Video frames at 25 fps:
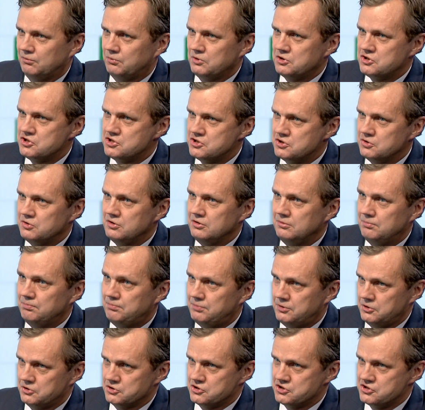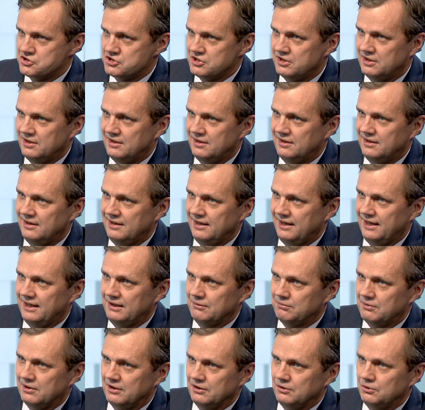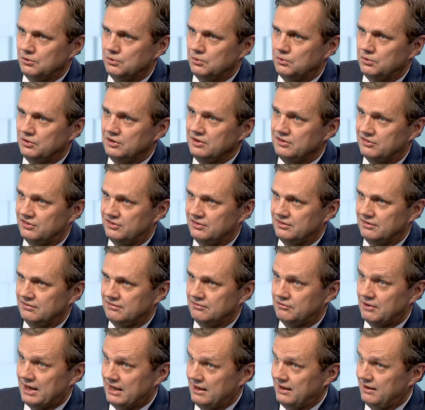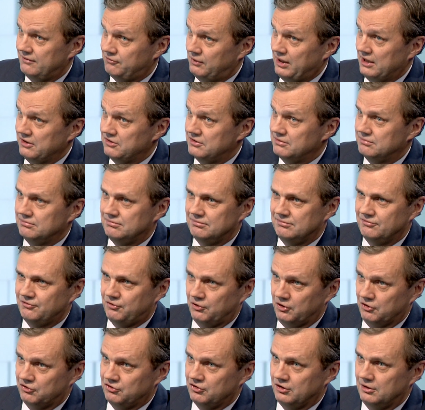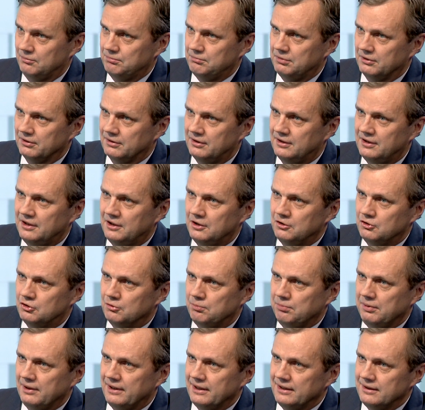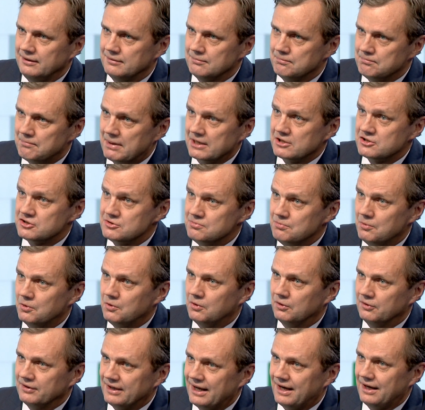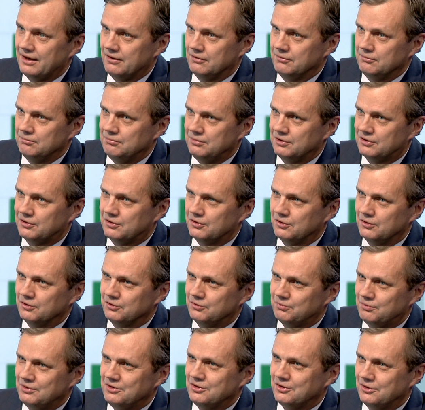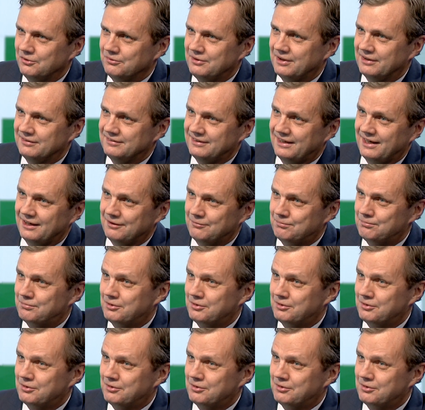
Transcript: we shouldn't push anyone who is red, for example, to play much more now, because we know that that